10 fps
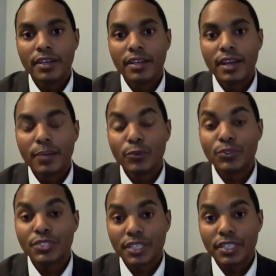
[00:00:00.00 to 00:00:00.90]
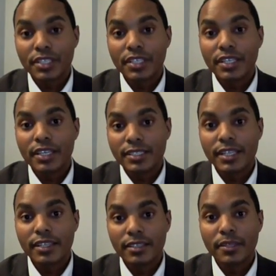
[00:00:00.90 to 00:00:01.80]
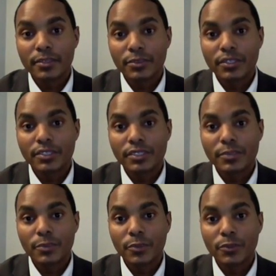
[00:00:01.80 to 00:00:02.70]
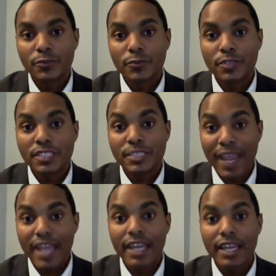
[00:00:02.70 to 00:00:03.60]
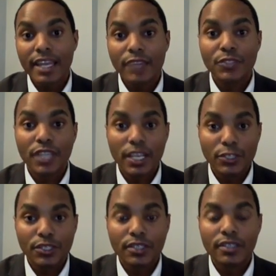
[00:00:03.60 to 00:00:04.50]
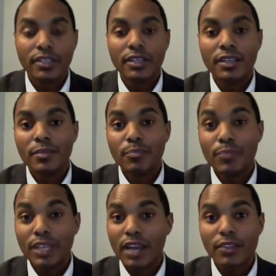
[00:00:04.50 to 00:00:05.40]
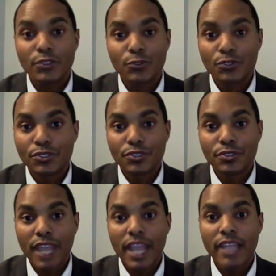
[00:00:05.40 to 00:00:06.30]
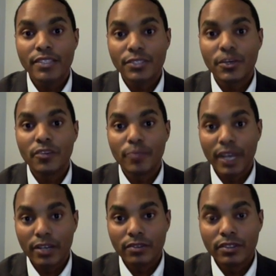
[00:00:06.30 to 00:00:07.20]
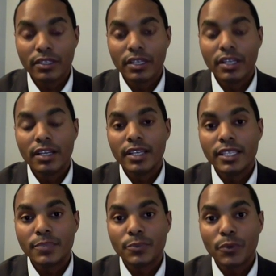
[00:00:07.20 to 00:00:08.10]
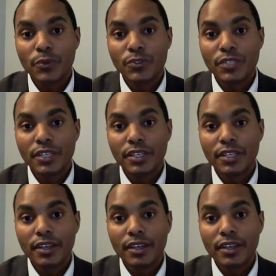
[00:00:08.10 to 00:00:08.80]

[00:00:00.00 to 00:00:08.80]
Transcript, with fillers: I'm particularly excited about the president's proposal for expanding education beyond the traditional K to 12 model. He's proposing